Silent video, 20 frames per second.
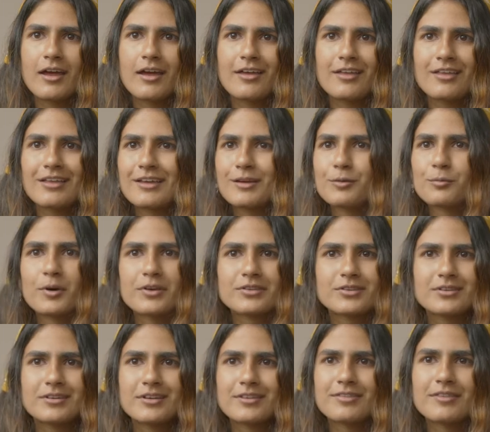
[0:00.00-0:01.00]
It
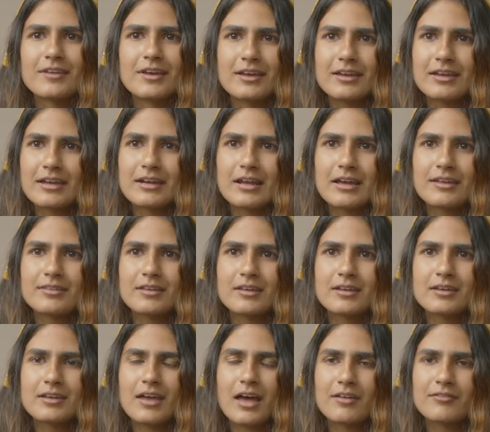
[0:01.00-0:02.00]
wasn't a thing, and I
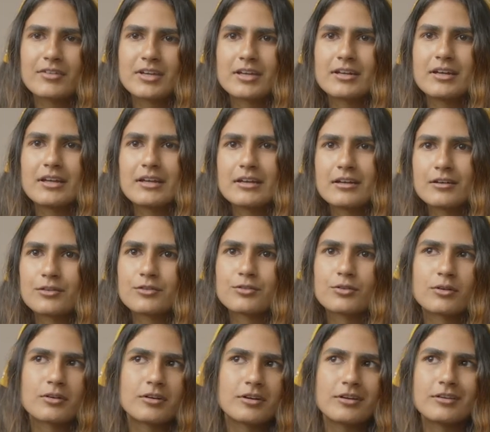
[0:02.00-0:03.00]
think having an eating
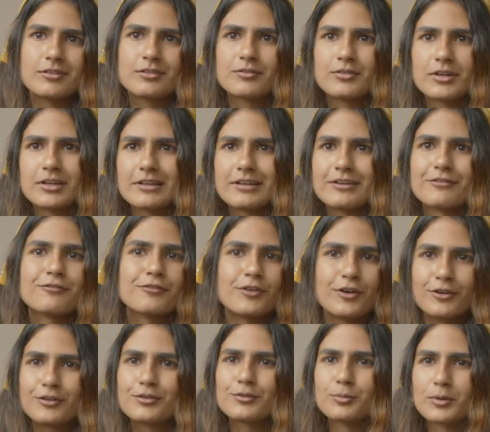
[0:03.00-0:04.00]
disorder is a really
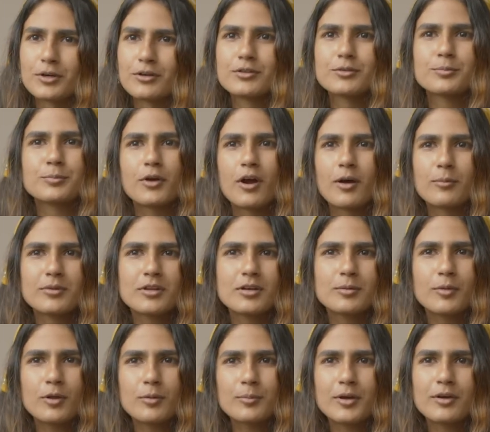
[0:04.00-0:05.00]
first world
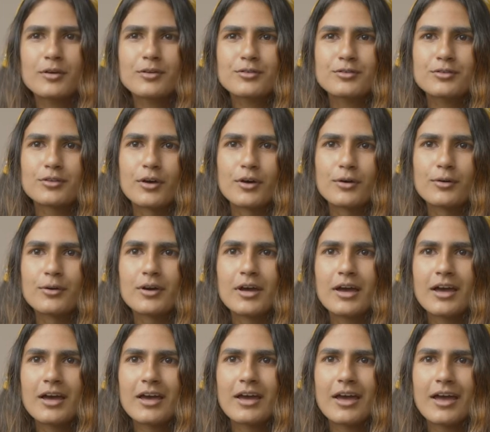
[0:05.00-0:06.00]
problem almost, so
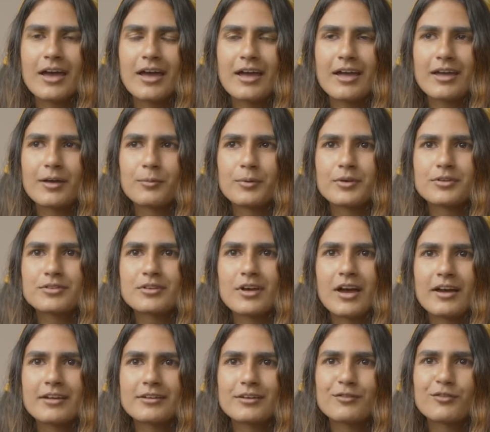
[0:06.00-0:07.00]
it was
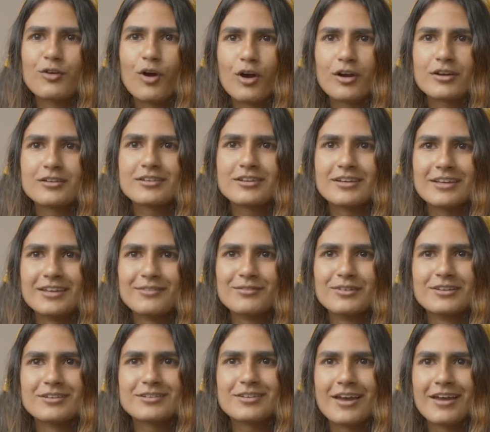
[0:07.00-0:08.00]
kind of hard to
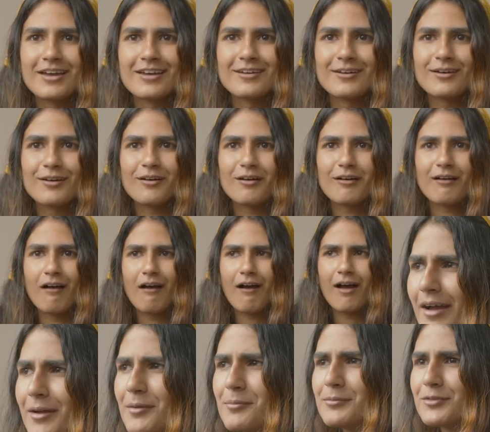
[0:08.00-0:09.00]
even say
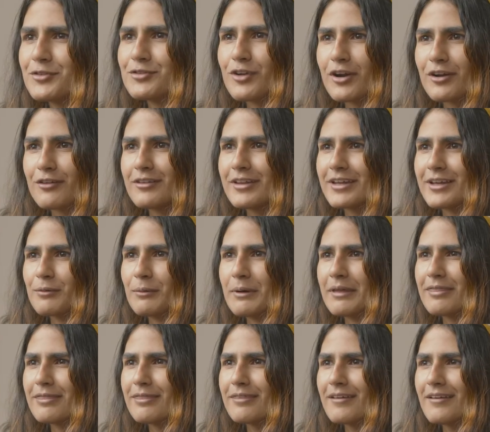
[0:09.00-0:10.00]
I'm struggling
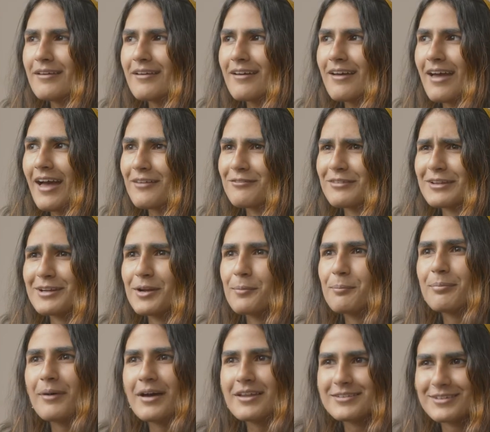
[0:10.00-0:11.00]
with having an
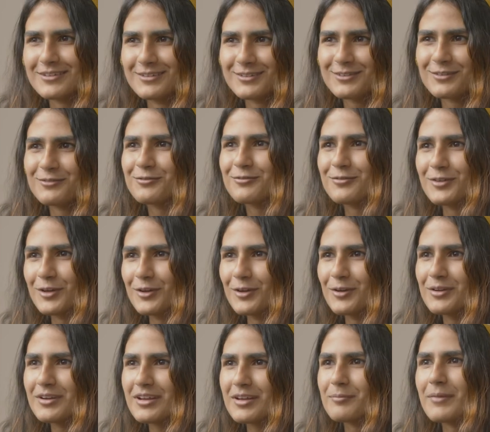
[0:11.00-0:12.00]
abundance of
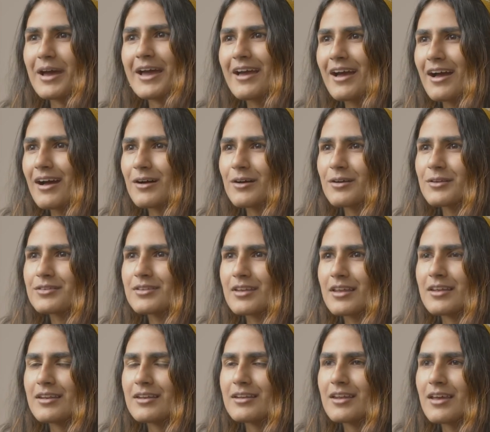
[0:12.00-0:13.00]
food in my house,
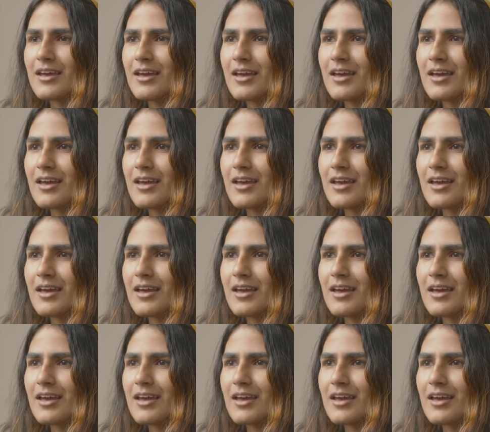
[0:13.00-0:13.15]
and